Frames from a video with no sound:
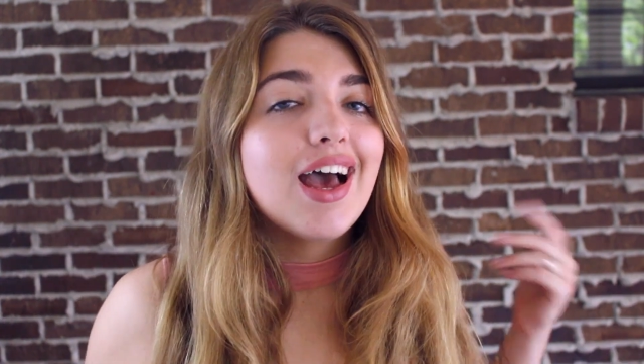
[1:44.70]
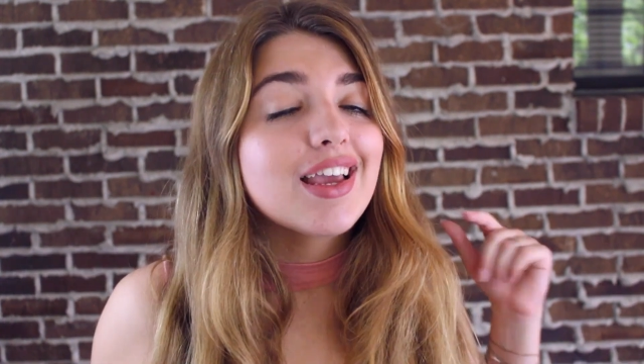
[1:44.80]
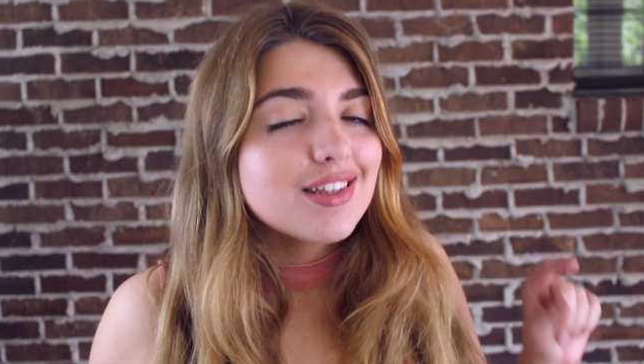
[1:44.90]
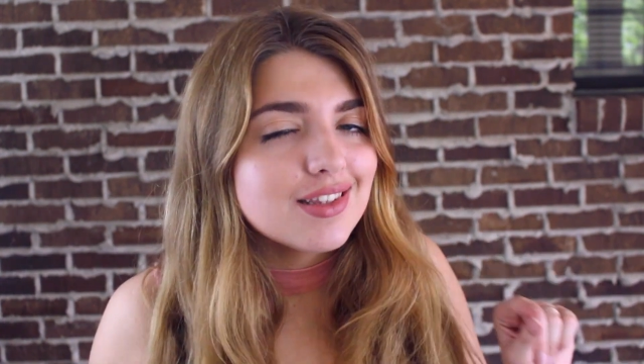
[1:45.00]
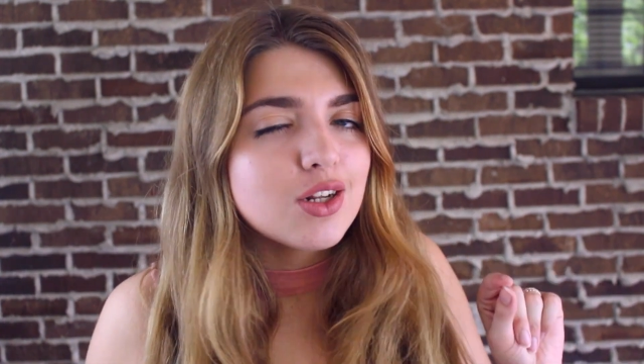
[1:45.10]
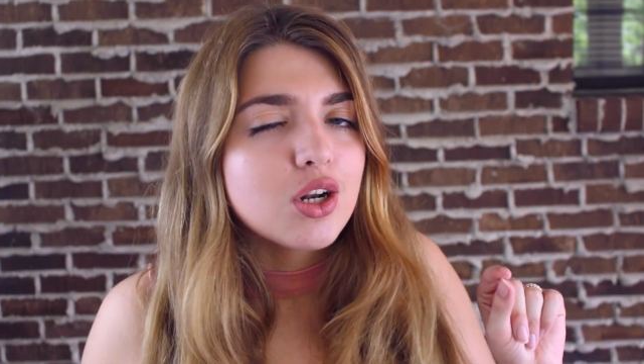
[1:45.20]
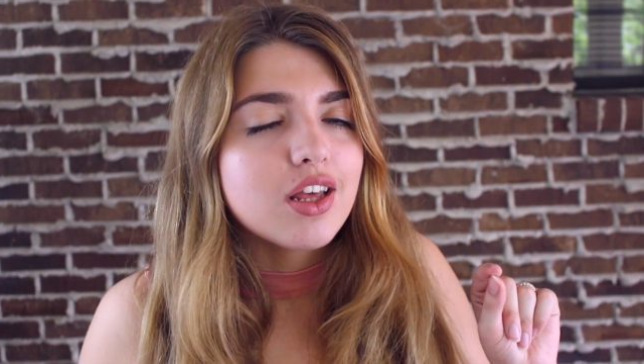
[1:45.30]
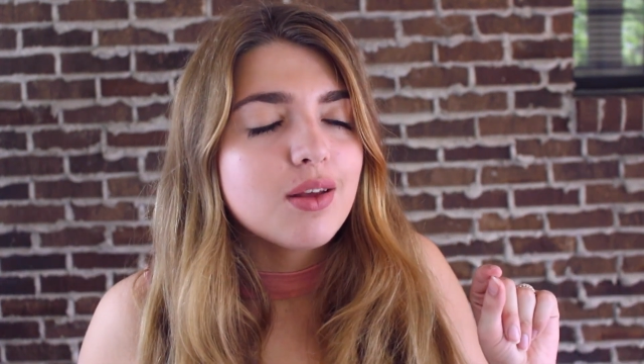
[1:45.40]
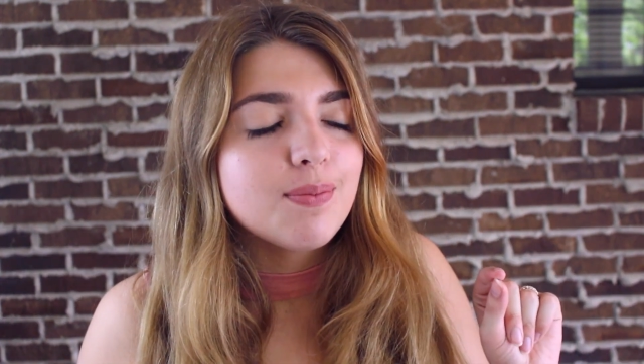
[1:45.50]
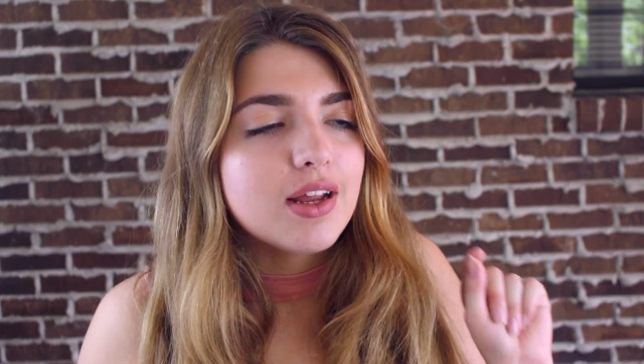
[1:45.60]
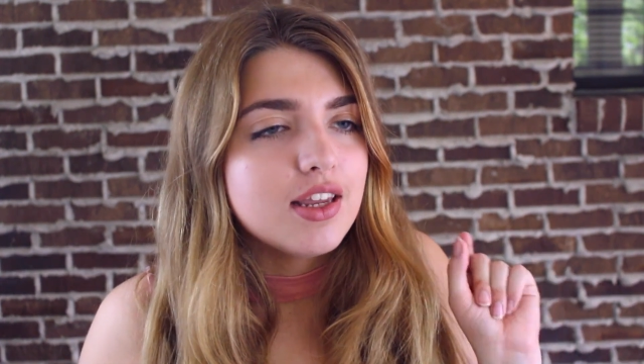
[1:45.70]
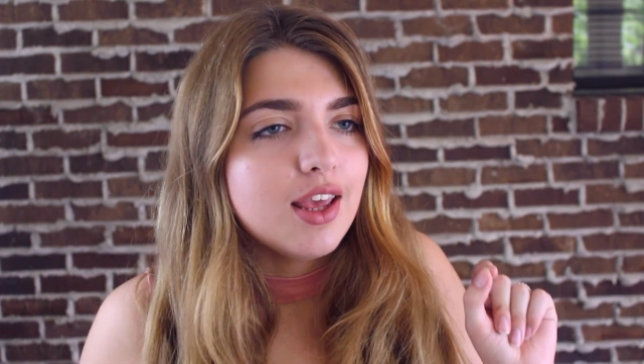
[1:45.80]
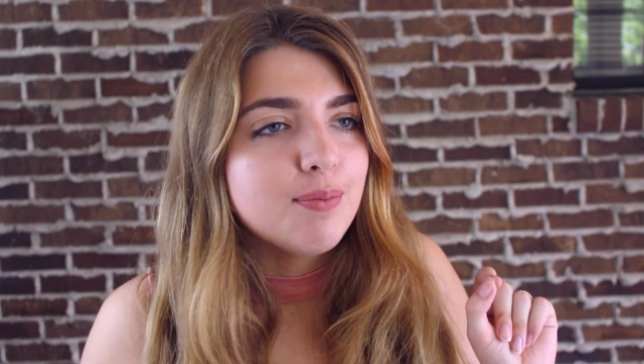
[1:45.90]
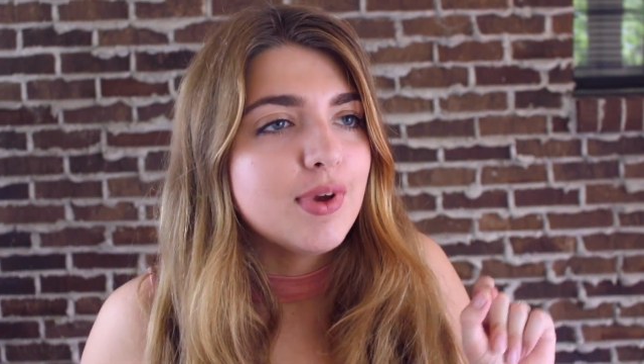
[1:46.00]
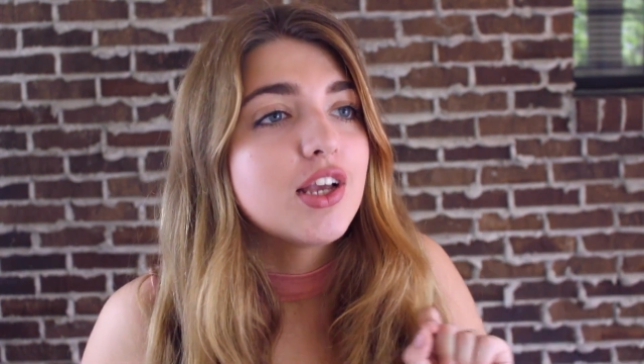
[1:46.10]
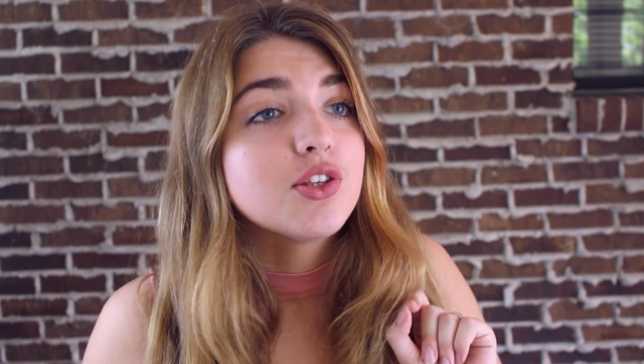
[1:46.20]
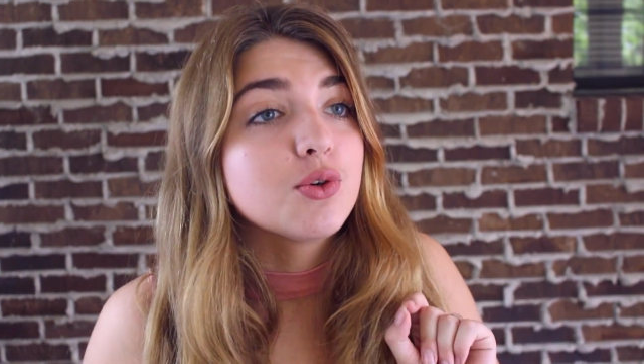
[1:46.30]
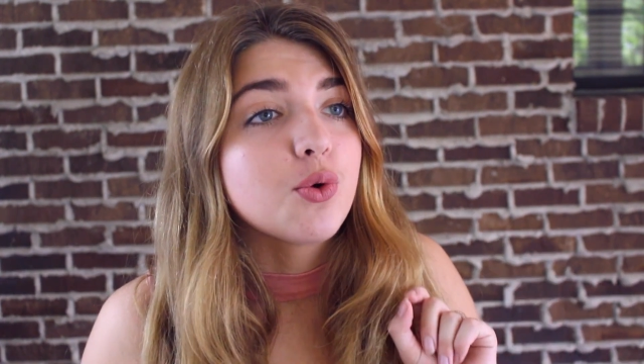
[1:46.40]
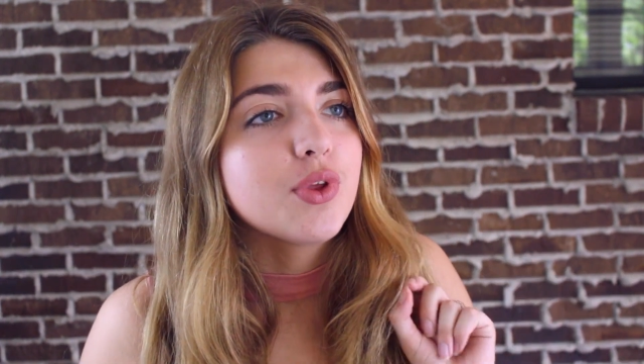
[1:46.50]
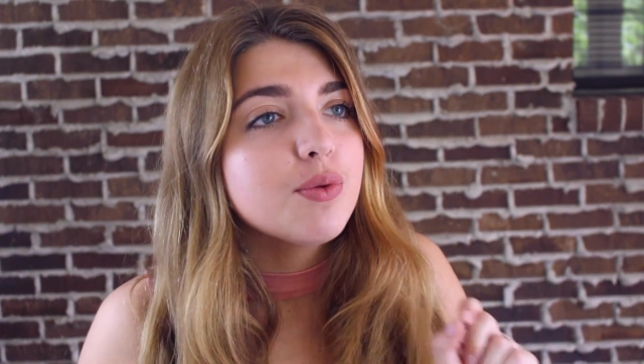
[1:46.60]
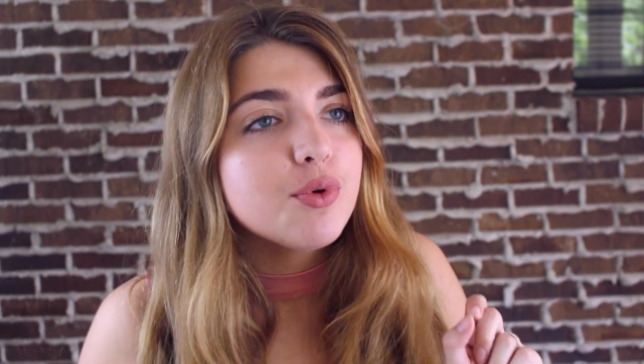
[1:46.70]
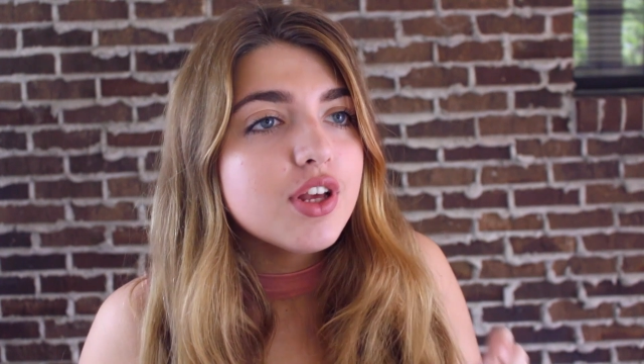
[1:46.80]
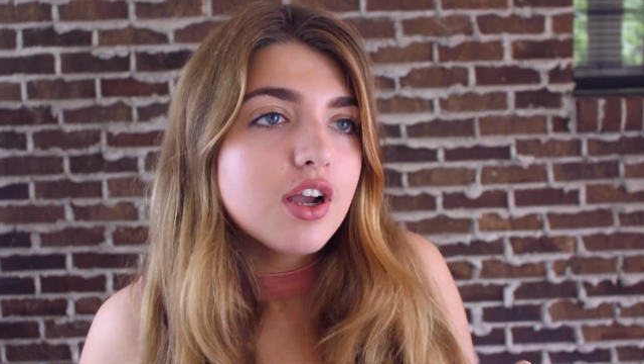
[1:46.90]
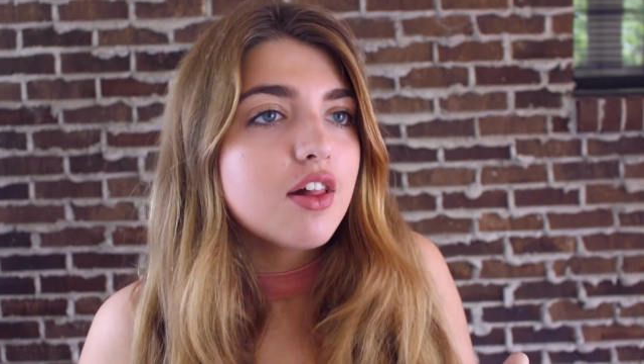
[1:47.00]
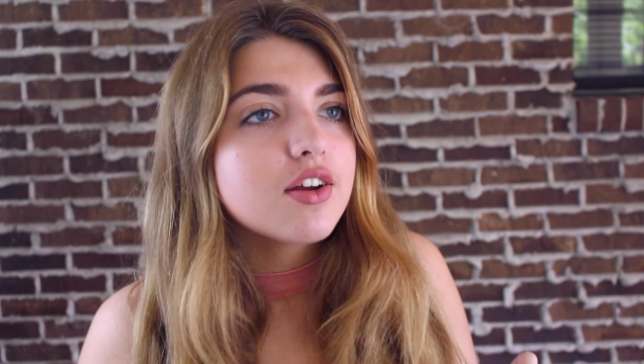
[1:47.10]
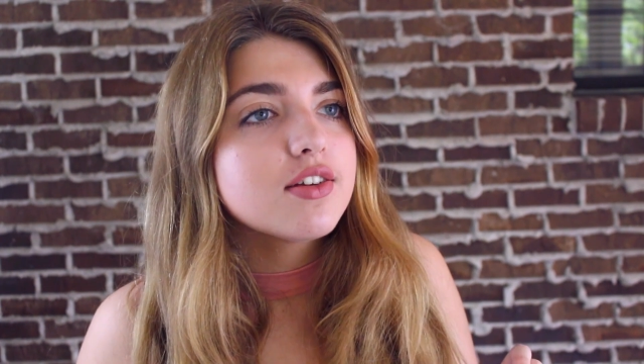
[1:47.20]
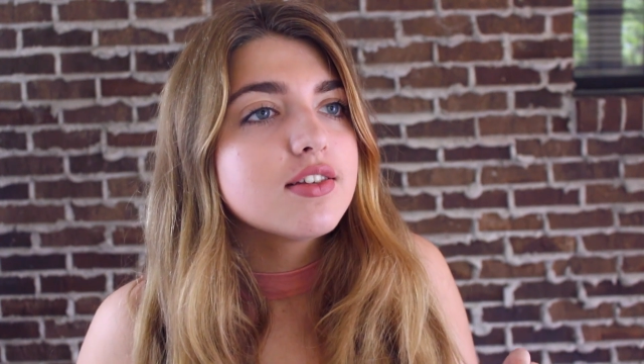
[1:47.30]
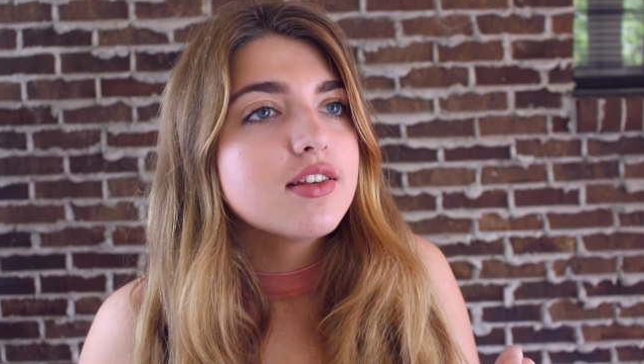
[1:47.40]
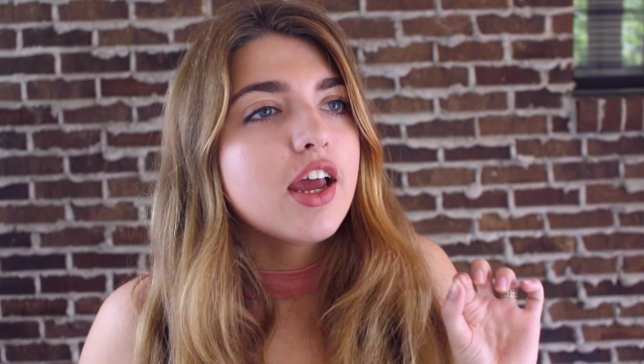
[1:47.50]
I considered it. I did, because they were really pretty colors